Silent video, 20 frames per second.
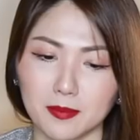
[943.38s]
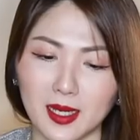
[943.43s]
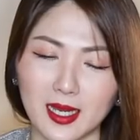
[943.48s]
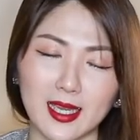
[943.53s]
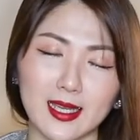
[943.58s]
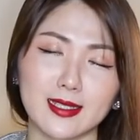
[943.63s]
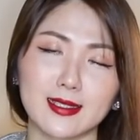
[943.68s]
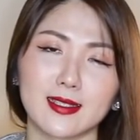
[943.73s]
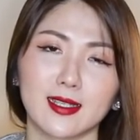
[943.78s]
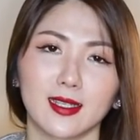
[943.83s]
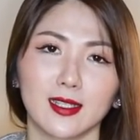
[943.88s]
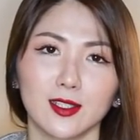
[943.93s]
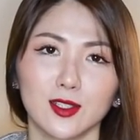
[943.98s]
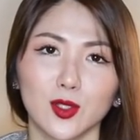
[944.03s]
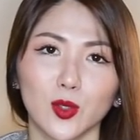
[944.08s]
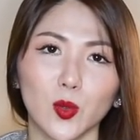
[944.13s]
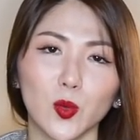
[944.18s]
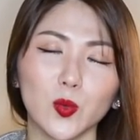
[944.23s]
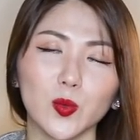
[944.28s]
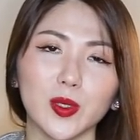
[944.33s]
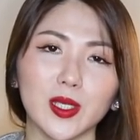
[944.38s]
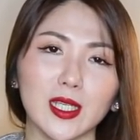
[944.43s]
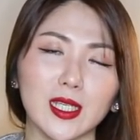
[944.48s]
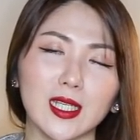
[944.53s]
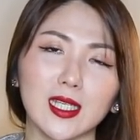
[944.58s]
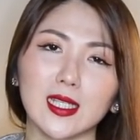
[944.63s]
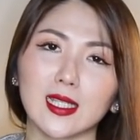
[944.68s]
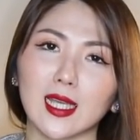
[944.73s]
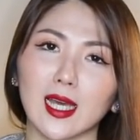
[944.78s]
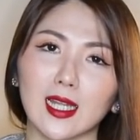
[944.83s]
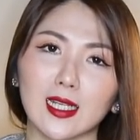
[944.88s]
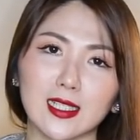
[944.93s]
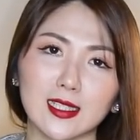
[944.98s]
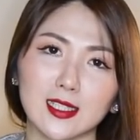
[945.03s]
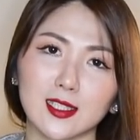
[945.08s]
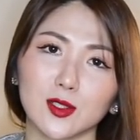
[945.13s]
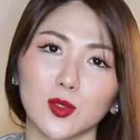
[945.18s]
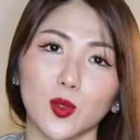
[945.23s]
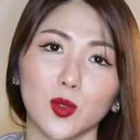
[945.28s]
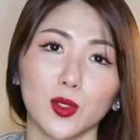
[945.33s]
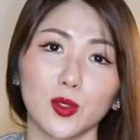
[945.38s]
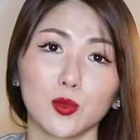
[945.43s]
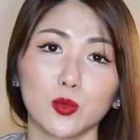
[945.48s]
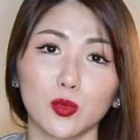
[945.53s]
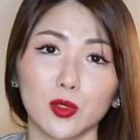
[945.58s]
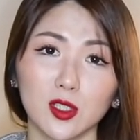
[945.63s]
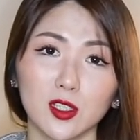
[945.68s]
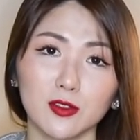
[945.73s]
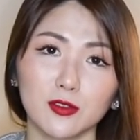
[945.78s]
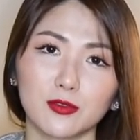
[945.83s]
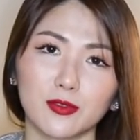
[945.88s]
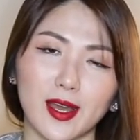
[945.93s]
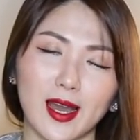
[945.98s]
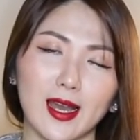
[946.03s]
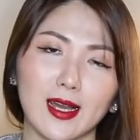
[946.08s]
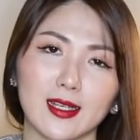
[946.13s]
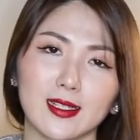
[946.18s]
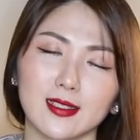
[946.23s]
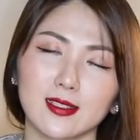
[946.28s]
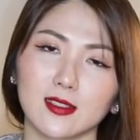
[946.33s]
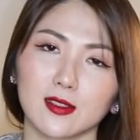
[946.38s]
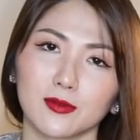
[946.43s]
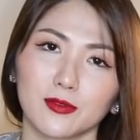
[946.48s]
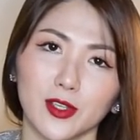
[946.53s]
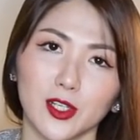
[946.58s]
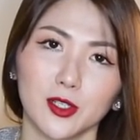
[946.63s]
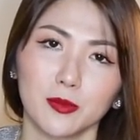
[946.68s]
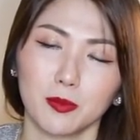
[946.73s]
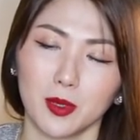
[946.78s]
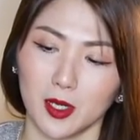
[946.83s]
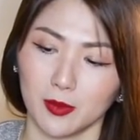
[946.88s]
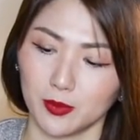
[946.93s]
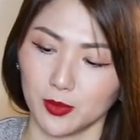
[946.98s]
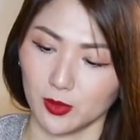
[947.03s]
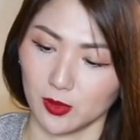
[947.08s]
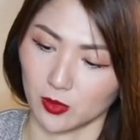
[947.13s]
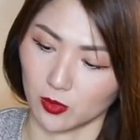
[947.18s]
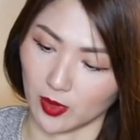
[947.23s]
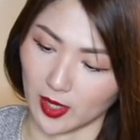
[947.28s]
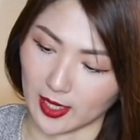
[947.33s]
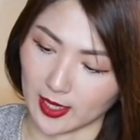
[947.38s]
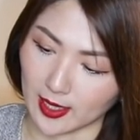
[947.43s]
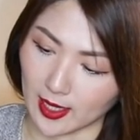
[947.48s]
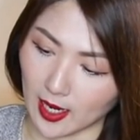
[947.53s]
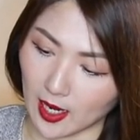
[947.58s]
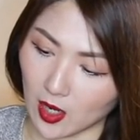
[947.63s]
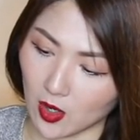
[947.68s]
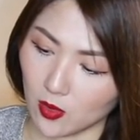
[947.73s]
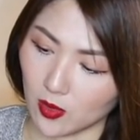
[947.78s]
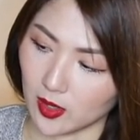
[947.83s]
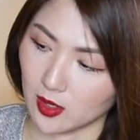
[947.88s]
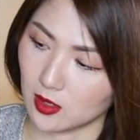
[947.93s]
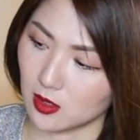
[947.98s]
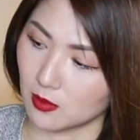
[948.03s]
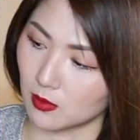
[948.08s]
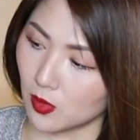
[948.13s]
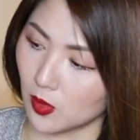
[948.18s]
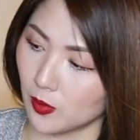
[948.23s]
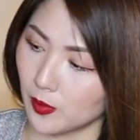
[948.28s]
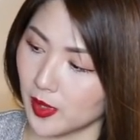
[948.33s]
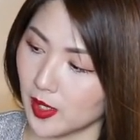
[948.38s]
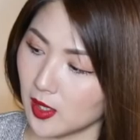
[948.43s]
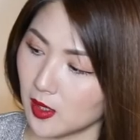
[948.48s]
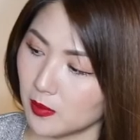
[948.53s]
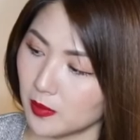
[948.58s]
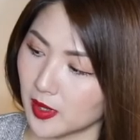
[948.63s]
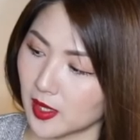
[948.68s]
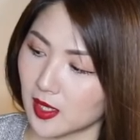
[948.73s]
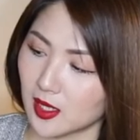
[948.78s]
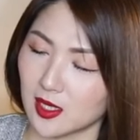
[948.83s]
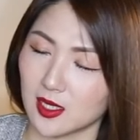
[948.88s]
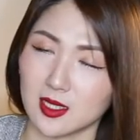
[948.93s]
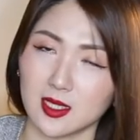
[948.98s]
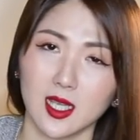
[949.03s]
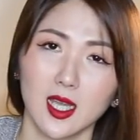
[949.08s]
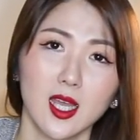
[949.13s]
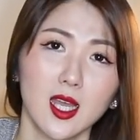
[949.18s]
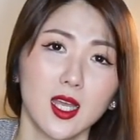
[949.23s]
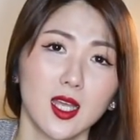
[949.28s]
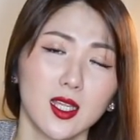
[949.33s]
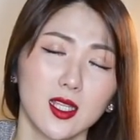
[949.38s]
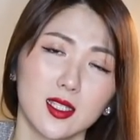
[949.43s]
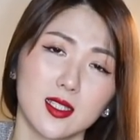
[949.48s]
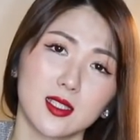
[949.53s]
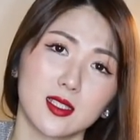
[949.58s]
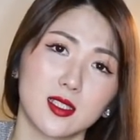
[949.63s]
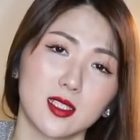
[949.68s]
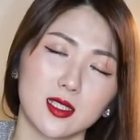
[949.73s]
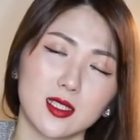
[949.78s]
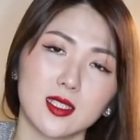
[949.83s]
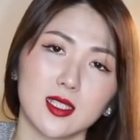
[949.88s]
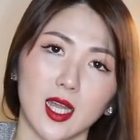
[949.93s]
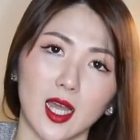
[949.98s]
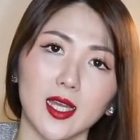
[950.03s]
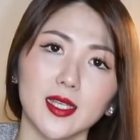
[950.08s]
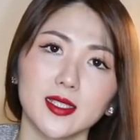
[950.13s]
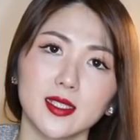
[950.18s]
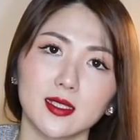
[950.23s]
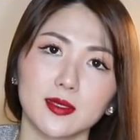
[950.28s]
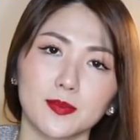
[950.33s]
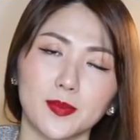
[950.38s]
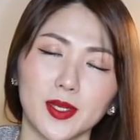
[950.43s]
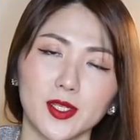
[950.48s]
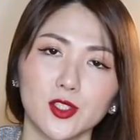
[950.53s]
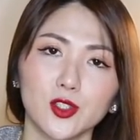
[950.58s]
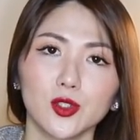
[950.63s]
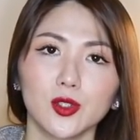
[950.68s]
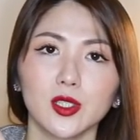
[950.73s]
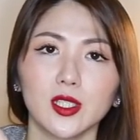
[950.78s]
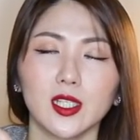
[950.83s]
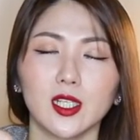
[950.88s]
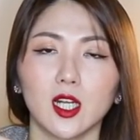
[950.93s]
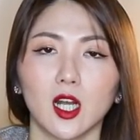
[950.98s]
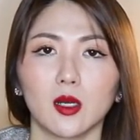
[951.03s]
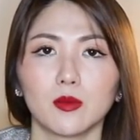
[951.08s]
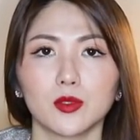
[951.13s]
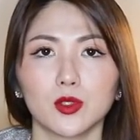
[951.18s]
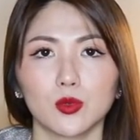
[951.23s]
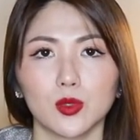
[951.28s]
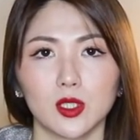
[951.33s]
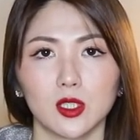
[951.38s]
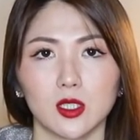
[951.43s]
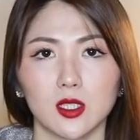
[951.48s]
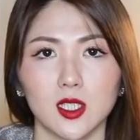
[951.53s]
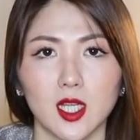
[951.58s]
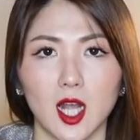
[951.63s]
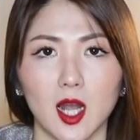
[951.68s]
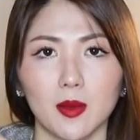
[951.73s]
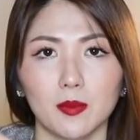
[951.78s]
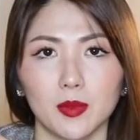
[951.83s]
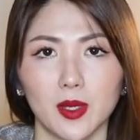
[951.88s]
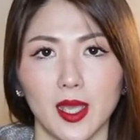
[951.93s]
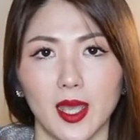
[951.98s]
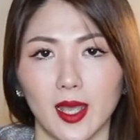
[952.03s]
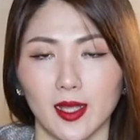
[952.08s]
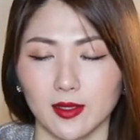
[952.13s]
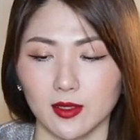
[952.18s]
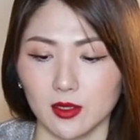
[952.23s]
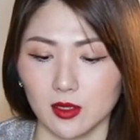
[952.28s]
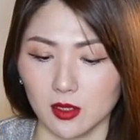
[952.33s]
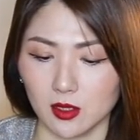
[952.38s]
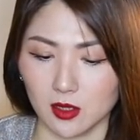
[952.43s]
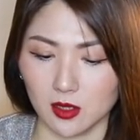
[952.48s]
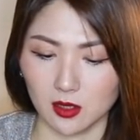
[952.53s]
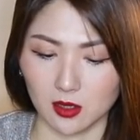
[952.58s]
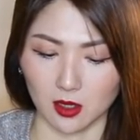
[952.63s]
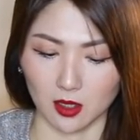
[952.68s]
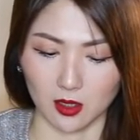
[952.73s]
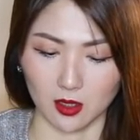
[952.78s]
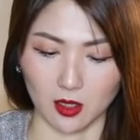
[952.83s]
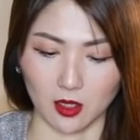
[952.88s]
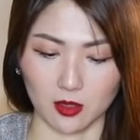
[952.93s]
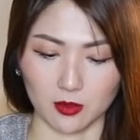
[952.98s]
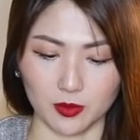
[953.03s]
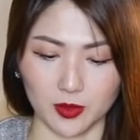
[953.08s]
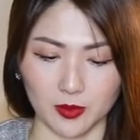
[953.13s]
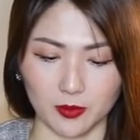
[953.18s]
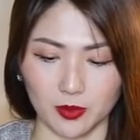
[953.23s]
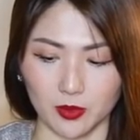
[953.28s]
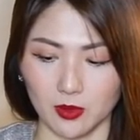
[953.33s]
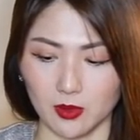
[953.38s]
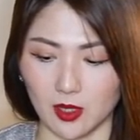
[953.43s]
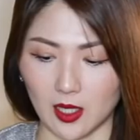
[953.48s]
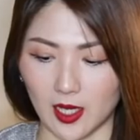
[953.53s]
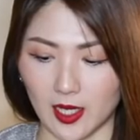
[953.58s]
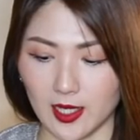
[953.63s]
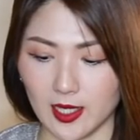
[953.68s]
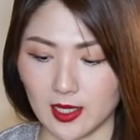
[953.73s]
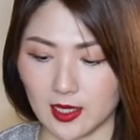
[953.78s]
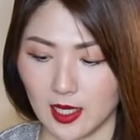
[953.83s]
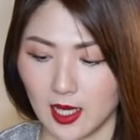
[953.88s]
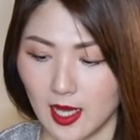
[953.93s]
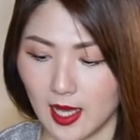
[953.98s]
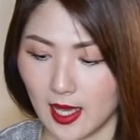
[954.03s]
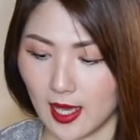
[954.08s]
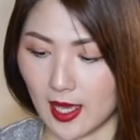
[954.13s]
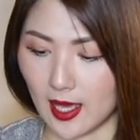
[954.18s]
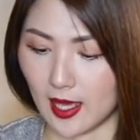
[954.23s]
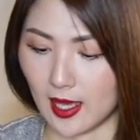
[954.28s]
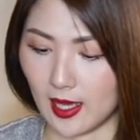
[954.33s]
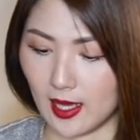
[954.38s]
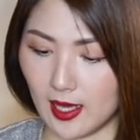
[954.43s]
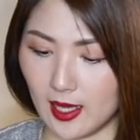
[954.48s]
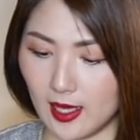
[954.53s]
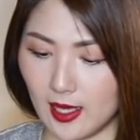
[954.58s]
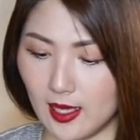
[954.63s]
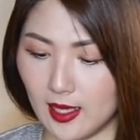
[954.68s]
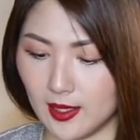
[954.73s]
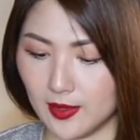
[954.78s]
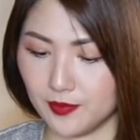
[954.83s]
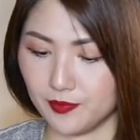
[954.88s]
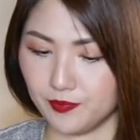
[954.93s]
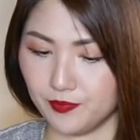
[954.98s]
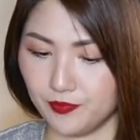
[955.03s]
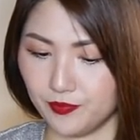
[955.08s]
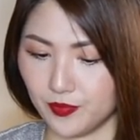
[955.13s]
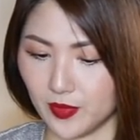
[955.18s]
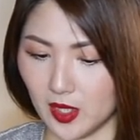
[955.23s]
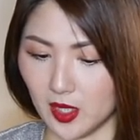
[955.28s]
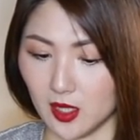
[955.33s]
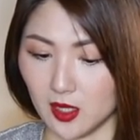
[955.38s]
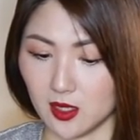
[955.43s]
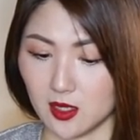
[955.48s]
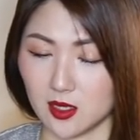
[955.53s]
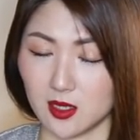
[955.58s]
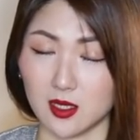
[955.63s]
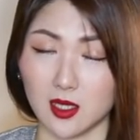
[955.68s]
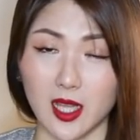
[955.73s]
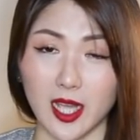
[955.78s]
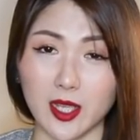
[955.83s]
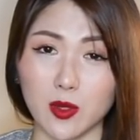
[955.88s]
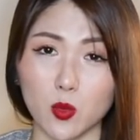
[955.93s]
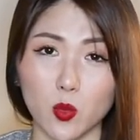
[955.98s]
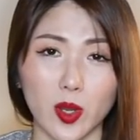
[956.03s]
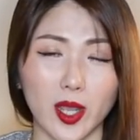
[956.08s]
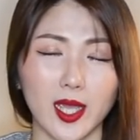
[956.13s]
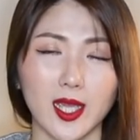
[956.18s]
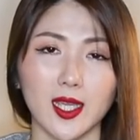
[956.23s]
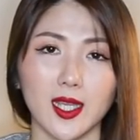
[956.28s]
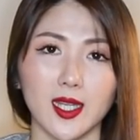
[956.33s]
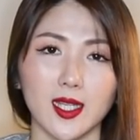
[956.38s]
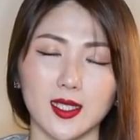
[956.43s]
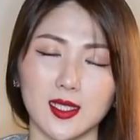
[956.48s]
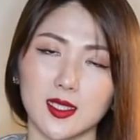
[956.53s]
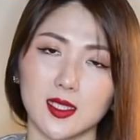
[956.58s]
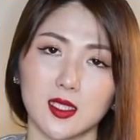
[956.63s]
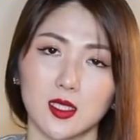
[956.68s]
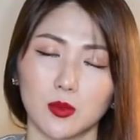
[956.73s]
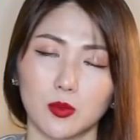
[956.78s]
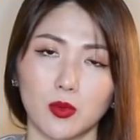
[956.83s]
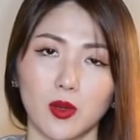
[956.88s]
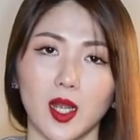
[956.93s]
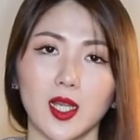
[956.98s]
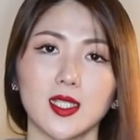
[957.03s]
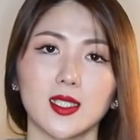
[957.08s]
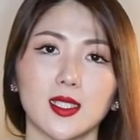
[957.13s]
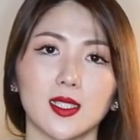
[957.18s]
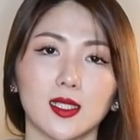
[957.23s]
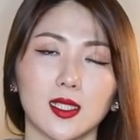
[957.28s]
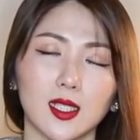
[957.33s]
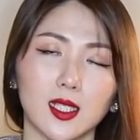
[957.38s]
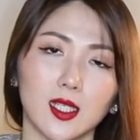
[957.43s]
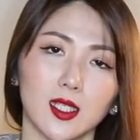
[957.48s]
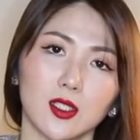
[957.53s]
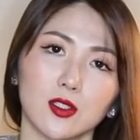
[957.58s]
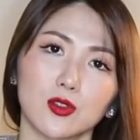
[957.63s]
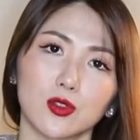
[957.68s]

My SA told me that it's going really fast, very popular right now at the moment, because this size especially comes with the top handle, a lot of people like, and it's lightweight surprisingly,